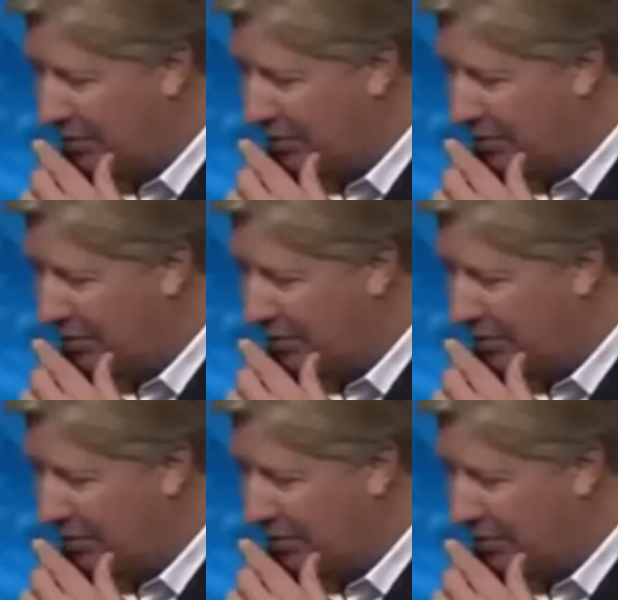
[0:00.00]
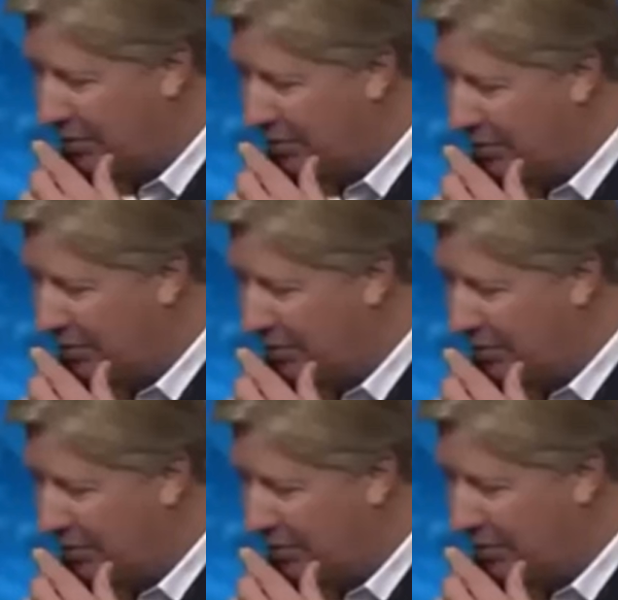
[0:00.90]

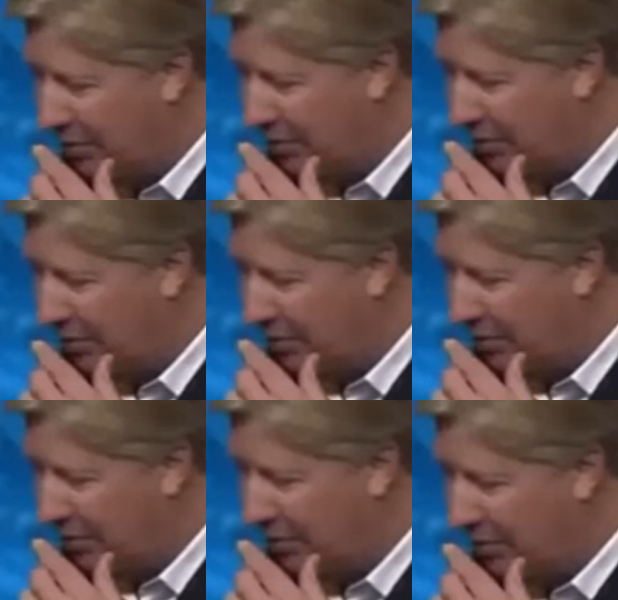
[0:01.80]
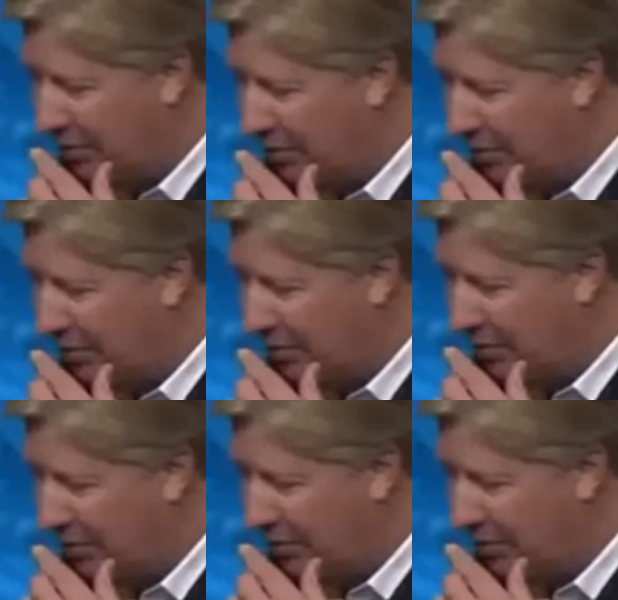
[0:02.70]

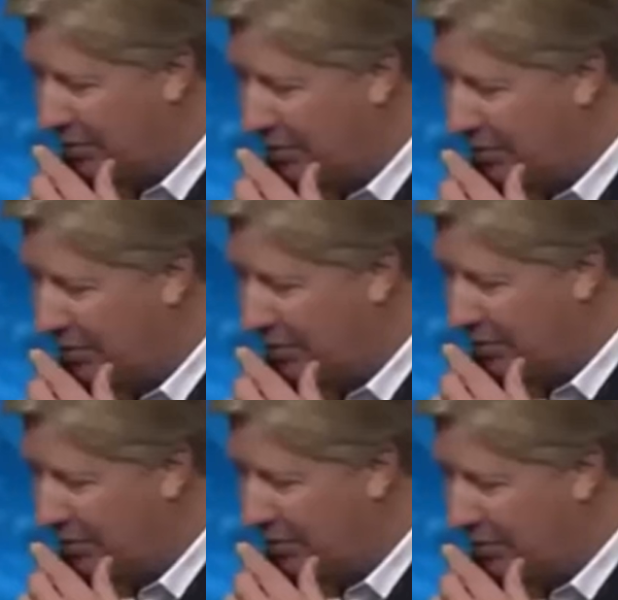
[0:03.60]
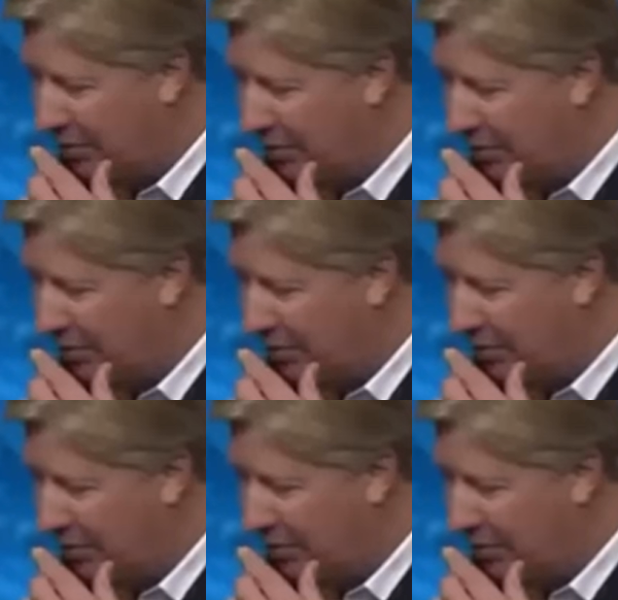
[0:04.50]

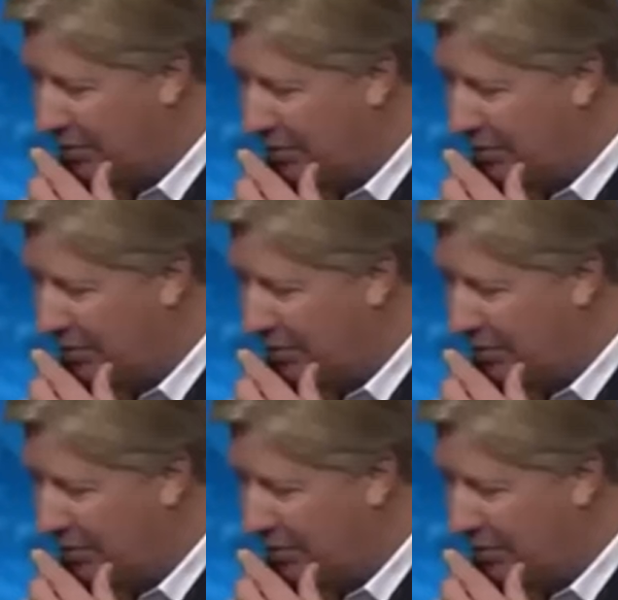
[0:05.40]
No words are spoken by the person on screen.